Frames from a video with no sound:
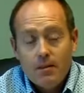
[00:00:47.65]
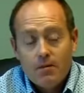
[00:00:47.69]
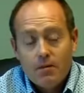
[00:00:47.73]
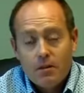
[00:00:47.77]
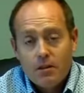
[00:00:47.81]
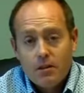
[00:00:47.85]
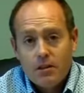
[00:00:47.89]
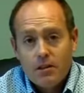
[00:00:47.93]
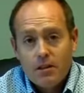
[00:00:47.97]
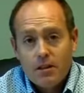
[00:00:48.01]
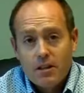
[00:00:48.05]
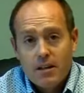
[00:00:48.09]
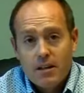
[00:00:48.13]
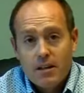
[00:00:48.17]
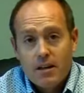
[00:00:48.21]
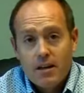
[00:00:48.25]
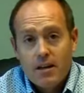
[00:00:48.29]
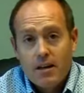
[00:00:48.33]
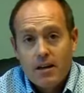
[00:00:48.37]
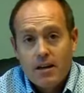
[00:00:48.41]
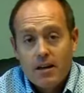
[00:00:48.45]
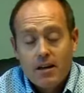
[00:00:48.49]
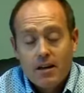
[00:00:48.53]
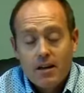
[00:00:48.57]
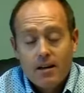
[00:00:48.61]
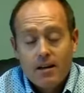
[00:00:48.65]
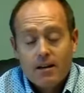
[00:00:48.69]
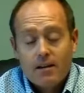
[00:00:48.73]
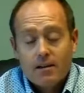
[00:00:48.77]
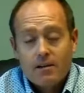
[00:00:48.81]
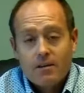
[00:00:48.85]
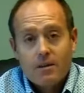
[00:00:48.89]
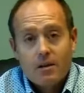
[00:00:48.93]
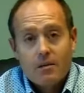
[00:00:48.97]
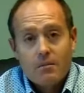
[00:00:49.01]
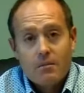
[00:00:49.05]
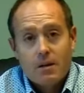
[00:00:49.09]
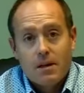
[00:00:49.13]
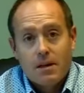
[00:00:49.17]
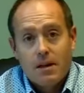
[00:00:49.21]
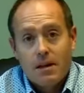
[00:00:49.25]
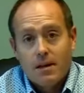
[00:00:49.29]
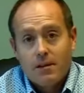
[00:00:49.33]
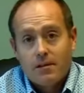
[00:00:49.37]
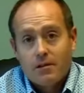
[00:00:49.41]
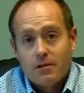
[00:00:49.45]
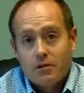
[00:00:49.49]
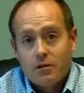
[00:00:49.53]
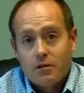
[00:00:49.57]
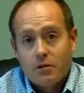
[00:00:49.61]
First thing, this company
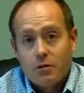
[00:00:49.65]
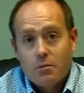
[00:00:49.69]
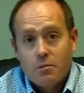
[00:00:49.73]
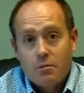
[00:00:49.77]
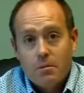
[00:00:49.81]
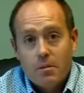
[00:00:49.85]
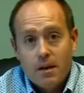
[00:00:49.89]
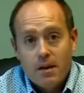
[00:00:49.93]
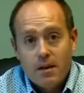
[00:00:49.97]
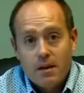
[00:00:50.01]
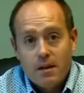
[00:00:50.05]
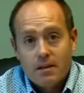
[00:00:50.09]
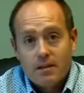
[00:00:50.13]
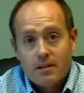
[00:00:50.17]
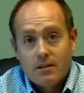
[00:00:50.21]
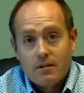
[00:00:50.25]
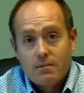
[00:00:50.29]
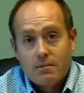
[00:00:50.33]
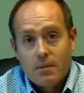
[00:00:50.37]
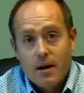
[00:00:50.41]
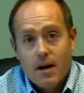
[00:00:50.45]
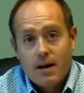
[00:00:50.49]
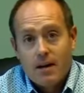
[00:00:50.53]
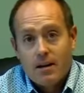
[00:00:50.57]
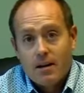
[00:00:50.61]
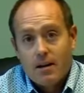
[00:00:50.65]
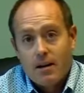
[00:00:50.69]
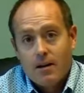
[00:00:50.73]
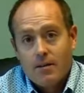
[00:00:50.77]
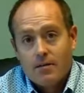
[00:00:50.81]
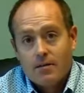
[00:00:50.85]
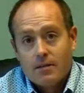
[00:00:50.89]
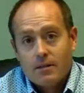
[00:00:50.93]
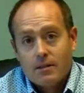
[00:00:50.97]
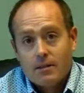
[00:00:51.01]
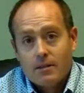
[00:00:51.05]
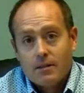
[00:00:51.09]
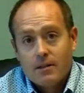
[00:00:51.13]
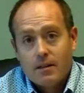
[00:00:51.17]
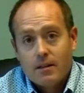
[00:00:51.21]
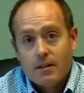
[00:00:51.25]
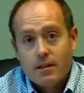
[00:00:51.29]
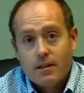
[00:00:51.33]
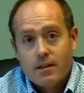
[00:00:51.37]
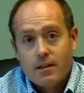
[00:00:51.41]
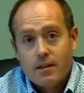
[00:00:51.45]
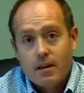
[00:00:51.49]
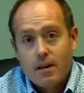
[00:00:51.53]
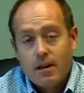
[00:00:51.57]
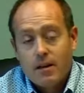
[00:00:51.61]
has a tremendous back office,
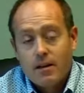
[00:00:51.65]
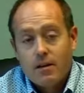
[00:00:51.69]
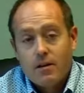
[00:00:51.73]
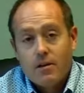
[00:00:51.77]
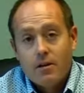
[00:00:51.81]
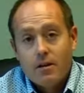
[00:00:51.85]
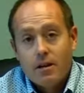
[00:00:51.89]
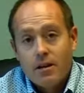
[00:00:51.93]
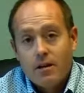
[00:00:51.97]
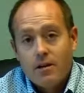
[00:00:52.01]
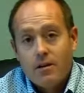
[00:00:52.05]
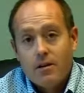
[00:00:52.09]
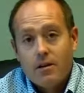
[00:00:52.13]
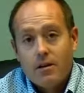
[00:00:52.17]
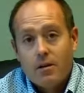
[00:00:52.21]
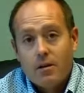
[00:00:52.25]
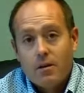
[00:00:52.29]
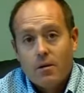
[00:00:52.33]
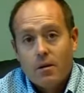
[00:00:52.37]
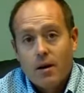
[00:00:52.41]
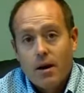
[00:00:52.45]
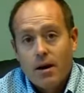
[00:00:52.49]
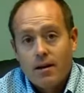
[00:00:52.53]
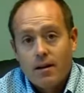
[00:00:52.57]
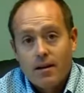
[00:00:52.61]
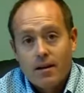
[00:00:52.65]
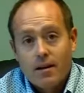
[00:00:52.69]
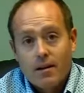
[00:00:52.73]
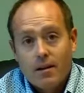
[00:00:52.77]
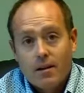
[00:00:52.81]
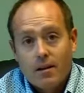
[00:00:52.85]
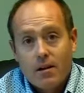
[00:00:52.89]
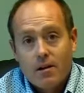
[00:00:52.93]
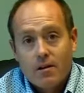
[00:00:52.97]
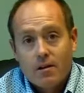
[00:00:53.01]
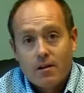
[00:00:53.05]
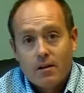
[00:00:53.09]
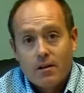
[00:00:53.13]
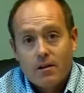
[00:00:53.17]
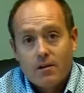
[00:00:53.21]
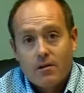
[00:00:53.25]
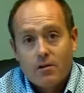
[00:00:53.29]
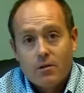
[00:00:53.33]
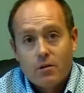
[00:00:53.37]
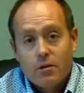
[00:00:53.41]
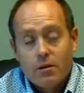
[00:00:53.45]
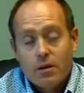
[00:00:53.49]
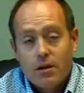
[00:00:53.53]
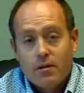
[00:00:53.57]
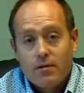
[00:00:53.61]
and you need to know how to get logged
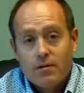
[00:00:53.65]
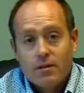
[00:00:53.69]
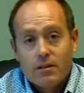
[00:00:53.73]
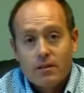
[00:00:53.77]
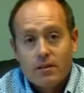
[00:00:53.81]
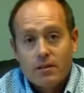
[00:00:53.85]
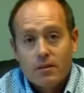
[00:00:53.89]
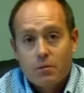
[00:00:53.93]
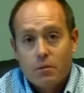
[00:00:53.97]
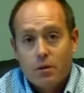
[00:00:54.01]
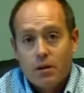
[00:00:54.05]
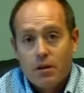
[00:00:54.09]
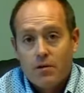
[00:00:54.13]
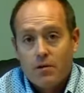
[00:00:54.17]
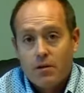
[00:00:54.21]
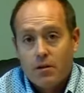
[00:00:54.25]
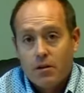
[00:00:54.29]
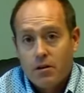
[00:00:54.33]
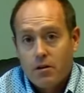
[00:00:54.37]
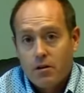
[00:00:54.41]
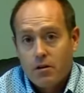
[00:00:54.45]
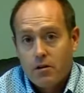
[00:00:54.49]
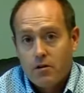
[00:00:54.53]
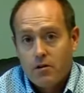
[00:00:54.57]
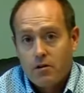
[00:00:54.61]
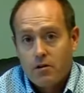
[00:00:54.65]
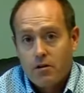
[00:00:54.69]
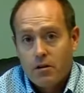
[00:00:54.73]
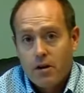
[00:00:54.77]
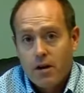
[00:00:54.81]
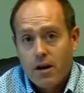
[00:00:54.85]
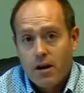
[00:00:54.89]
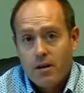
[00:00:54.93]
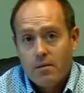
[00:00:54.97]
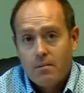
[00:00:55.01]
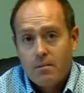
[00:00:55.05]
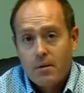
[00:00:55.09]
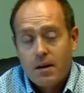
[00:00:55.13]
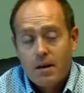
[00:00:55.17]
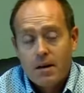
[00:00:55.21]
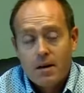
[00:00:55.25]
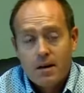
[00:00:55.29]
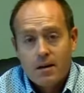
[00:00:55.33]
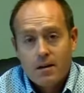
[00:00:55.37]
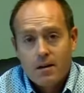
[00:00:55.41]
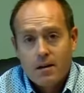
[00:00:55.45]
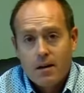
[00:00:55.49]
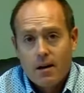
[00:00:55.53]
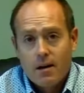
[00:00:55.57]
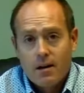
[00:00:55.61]
into it. Obviously, whatever your
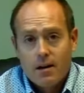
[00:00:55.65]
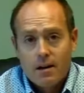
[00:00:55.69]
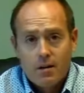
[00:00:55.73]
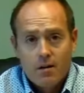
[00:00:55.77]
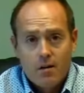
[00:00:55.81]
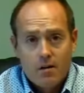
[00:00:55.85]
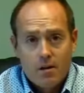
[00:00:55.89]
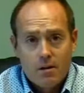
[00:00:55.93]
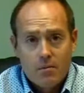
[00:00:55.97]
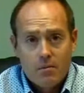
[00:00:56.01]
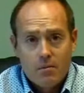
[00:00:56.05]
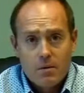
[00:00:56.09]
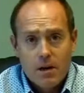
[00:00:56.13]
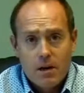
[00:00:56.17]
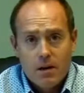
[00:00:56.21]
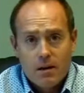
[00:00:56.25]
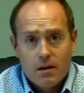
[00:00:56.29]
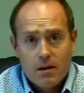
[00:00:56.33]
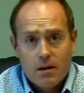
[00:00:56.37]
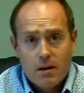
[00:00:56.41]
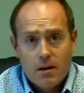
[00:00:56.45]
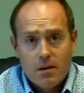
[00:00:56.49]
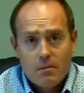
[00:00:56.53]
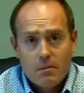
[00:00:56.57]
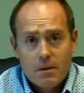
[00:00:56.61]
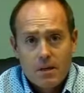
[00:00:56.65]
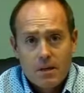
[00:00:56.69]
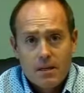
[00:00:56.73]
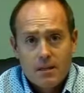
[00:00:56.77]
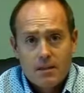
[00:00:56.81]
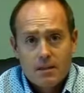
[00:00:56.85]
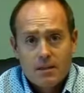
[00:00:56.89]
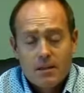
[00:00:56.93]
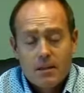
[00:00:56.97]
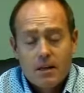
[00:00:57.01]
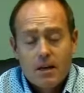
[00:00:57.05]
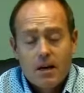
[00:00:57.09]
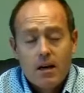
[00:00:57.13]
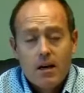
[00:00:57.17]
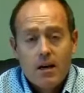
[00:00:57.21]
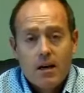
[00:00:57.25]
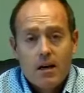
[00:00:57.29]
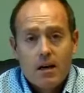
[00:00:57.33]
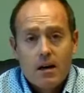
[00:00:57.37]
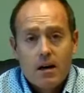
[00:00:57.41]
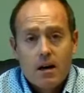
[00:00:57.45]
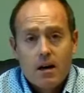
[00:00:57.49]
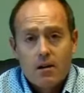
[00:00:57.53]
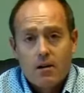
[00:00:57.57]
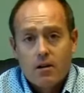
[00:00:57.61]
username.nerium.com is,
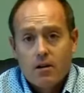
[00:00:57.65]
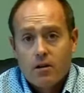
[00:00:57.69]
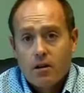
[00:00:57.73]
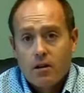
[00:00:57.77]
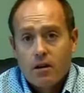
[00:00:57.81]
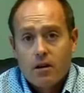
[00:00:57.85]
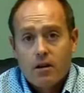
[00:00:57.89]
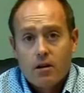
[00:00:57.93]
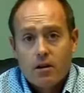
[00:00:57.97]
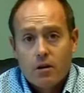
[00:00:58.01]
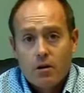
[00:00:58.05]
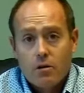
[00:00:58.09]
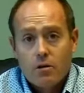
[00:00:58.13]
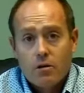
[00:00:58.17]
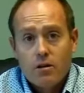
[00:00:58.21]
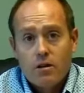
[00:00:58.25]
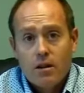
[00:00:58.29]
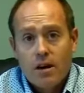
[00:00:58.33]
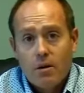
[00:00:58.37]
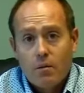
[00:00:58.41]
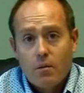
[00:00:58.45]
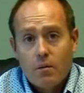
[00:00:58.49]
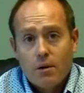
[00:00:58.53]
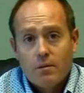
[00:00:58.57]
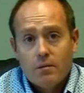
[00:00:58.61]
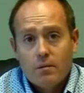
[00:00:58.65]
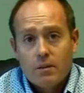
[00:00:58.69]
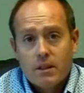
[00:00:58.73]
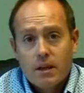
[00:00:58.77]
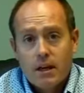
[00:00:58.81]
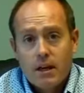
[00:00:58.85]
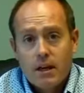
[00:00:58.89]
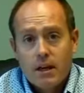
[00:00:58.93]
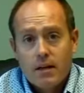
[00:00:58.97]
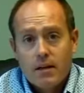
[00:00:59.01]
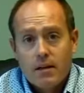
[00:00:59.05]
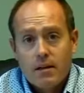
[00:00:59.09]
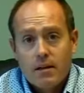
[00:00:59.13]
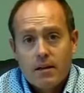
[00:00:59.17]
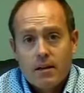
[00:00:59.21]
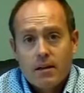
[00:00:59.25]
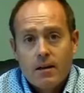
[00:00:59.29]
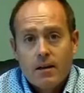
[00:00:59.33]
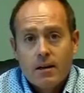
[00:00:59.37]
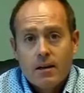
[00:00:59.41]
you're going to go to that website.